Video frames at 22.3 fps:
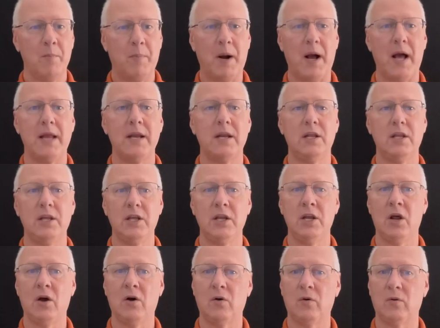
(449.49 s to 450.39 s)
but,
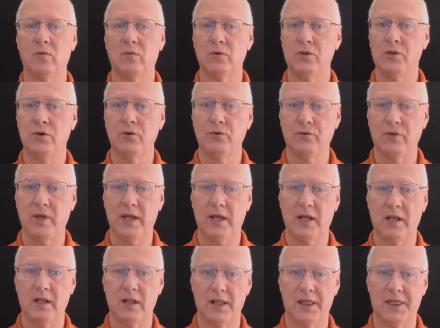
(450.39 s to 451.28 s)
you know,
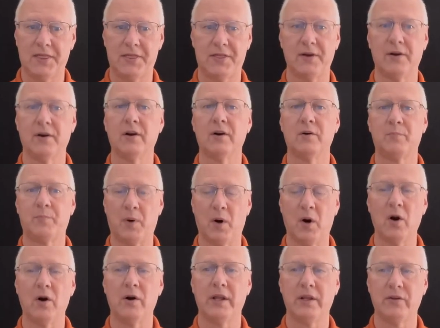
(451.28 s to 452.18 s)
using
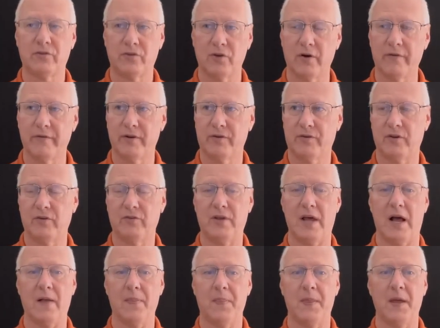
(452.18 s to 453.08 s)
third-party
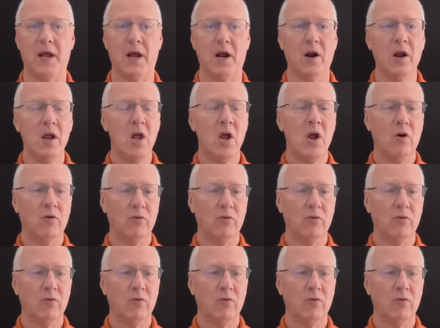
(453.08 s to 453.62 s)
services out there,